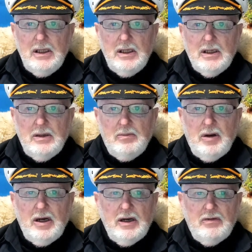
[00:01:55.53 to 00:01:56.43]

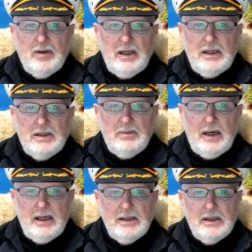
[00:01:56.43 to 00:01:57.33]
Complying with that
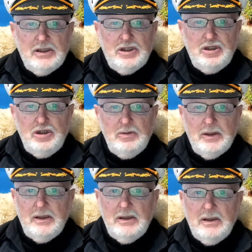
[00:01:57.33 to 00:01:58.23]
demand is
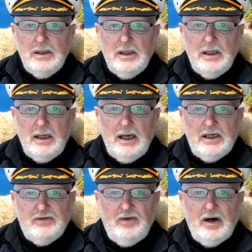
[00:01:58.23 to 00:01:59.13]
stupid,
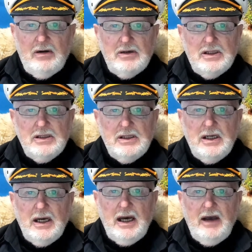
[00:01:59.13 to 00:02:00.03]
as viruses
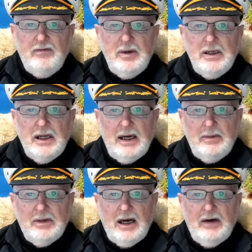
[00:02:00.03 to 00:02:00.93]
have been
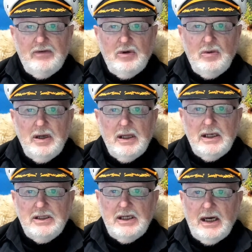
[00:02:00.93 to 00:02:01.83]
named after where they
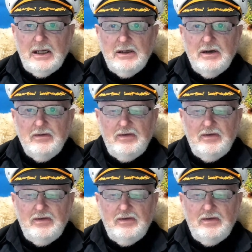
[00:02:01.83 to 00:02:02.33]
started for